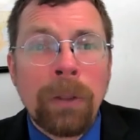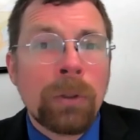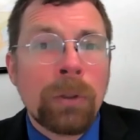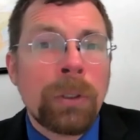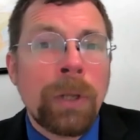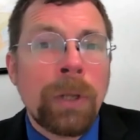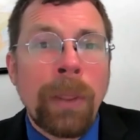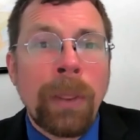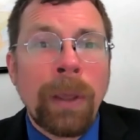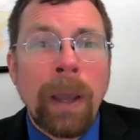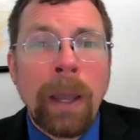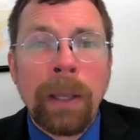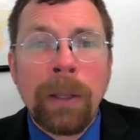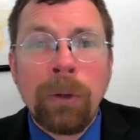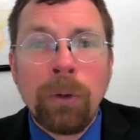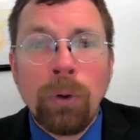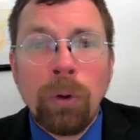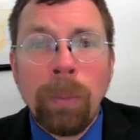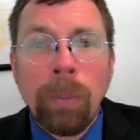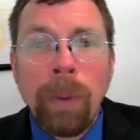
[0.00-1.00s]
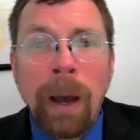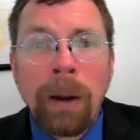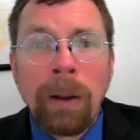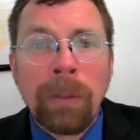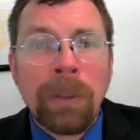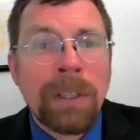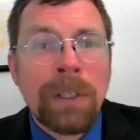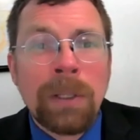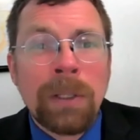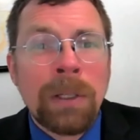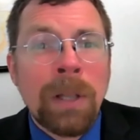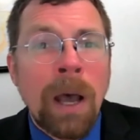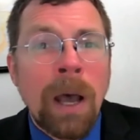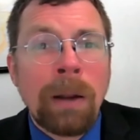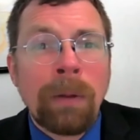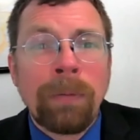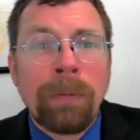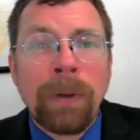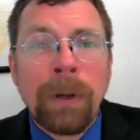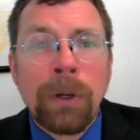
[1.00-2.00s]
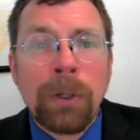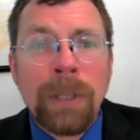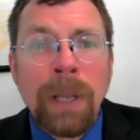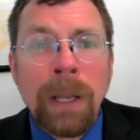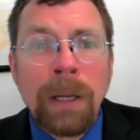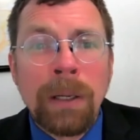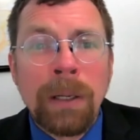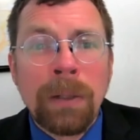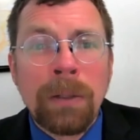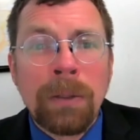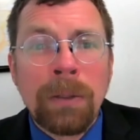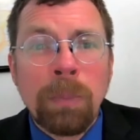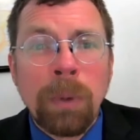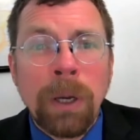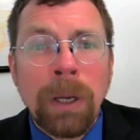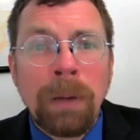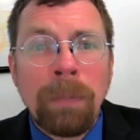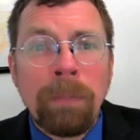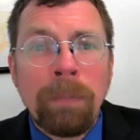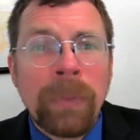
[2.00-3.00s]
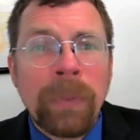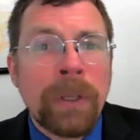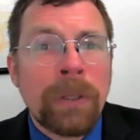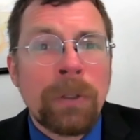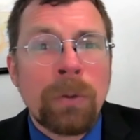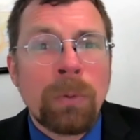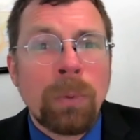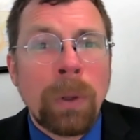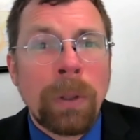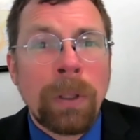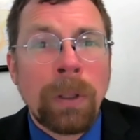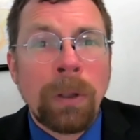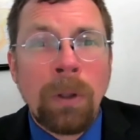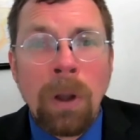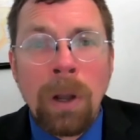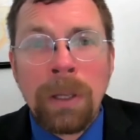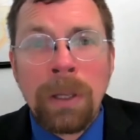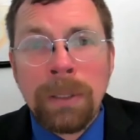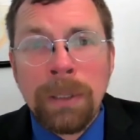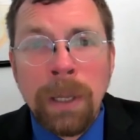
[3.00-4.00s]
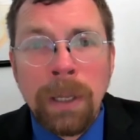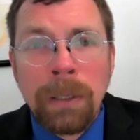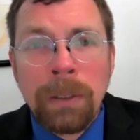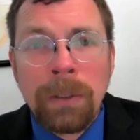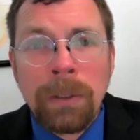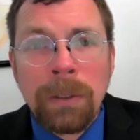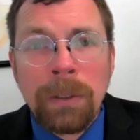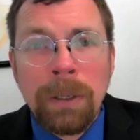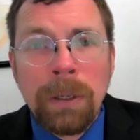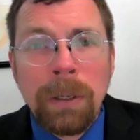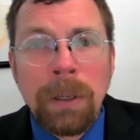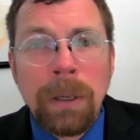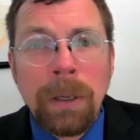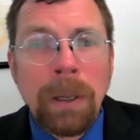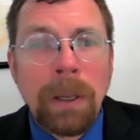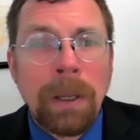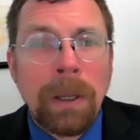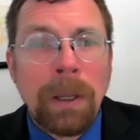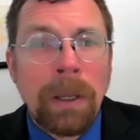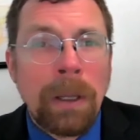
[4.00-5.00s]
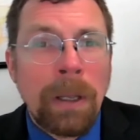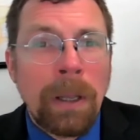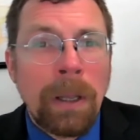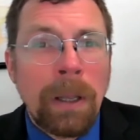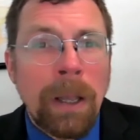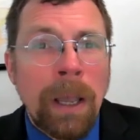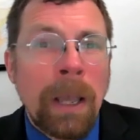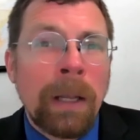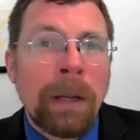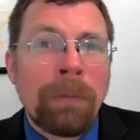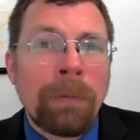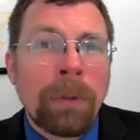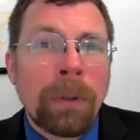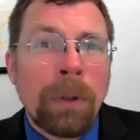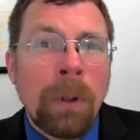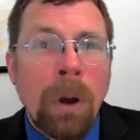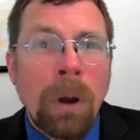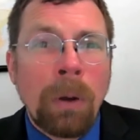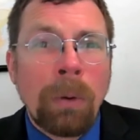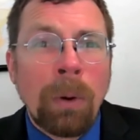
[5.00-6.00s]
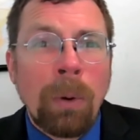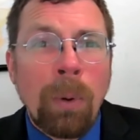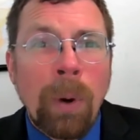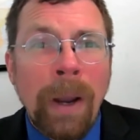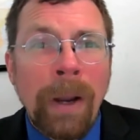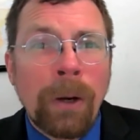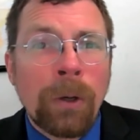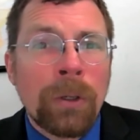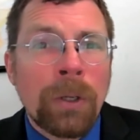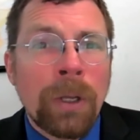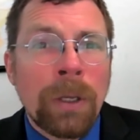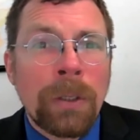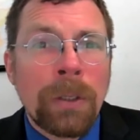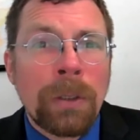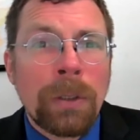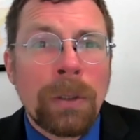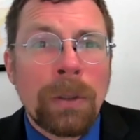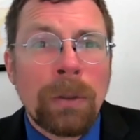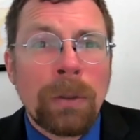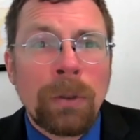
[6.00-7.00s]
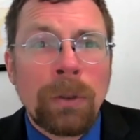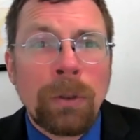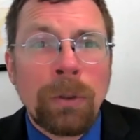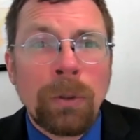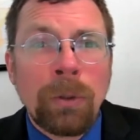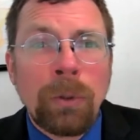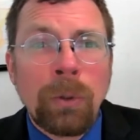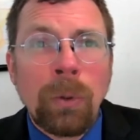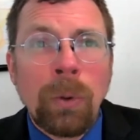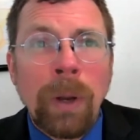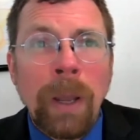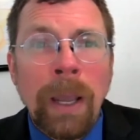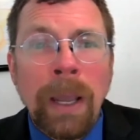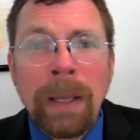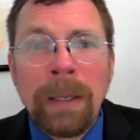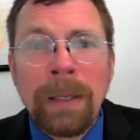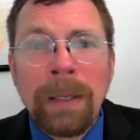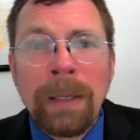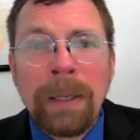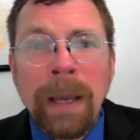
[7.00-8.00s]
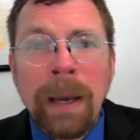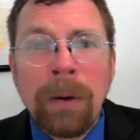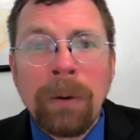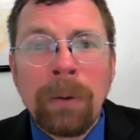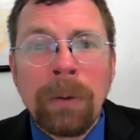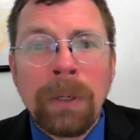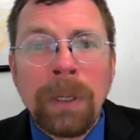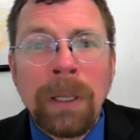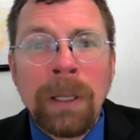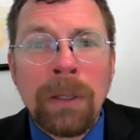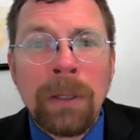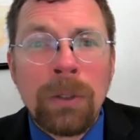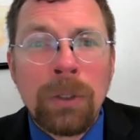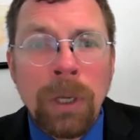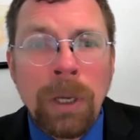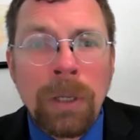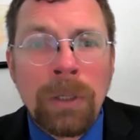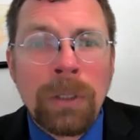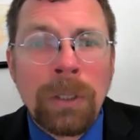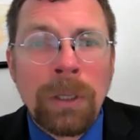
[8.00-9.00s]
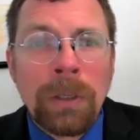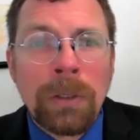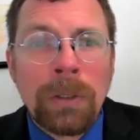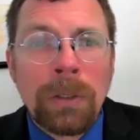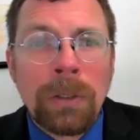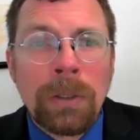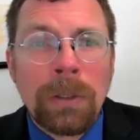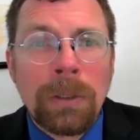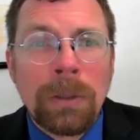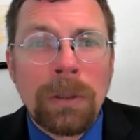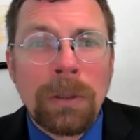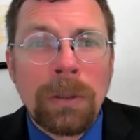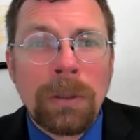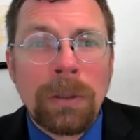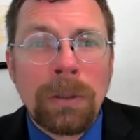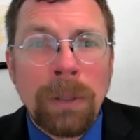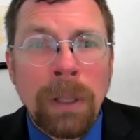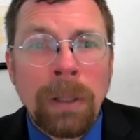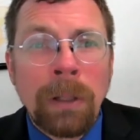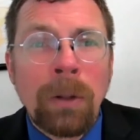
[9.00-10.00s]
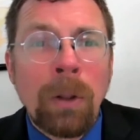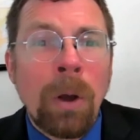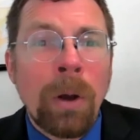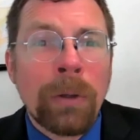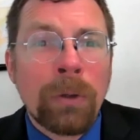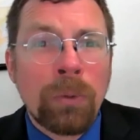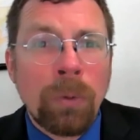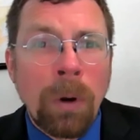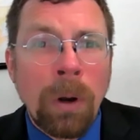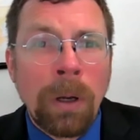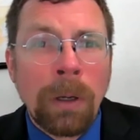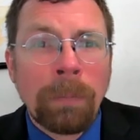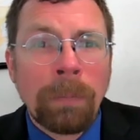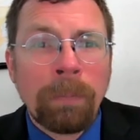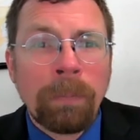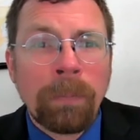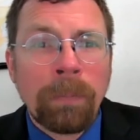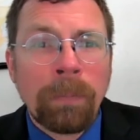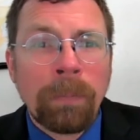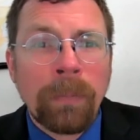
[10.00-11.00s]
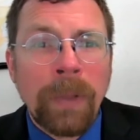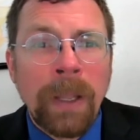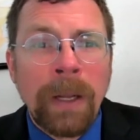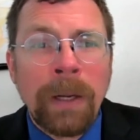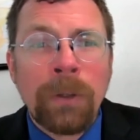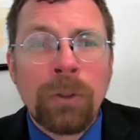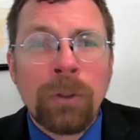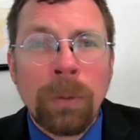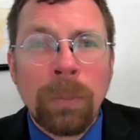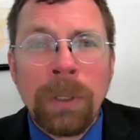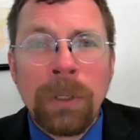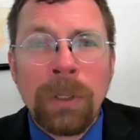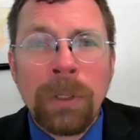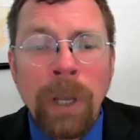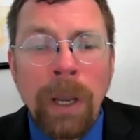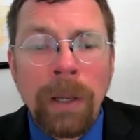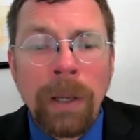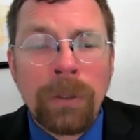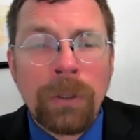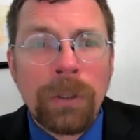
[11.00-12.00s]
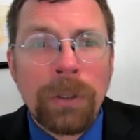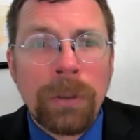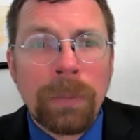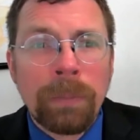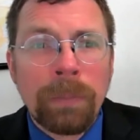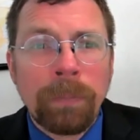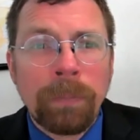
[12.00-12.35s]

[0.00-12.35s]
There's nothing I can do about it. This is not a fair sentence, but this is what the law says. And if the law requires us to hand down injustice, then the law is wrong and it should be changed.